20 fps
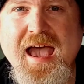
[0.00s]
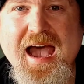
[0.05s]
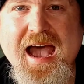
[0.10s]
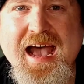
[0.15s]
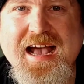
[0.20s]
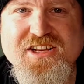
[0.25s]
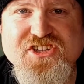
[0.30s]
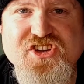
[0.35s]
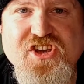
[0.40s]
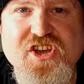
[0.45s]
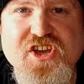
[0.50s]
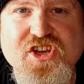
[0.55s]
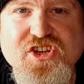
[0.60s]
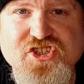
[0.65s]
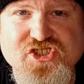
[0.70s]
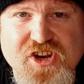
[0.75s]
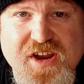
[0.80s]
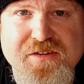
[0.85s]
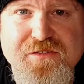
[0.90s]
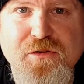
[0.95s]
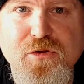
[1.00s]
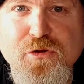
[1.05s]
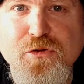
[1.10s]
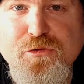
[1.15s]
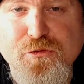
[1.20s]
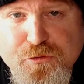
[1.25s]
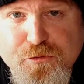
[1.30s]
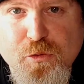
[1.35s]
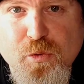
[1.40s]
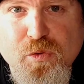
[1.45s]
As a general
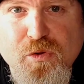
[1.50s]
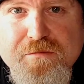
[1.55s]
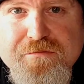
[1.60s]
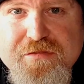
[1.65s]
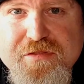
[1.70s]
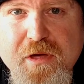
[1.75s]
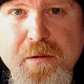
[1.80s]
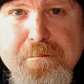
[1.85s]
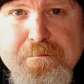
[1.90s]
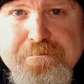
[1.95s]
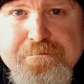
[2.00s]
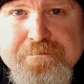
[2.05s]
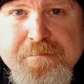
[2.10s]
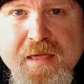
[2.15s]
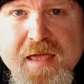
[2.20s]
rule of thumb,